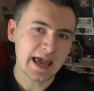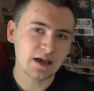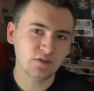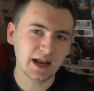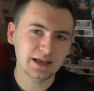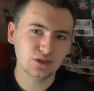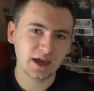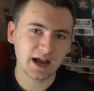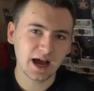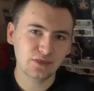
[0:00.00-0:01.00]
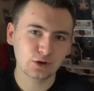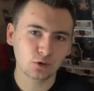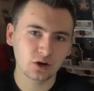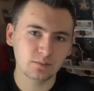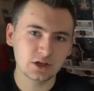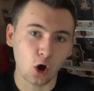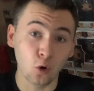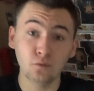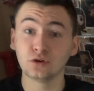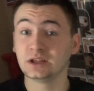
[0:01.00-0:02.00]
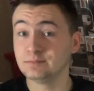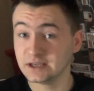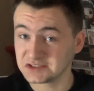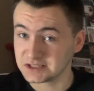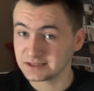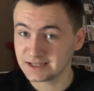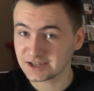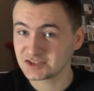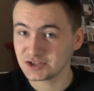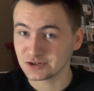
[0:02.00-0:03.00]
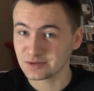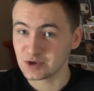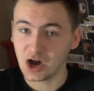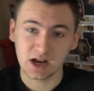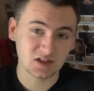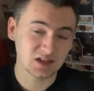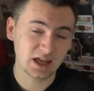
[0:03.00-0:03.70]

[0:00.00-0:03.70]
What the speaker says: If anything, I think we're gonna be overly busy next year, to be honest.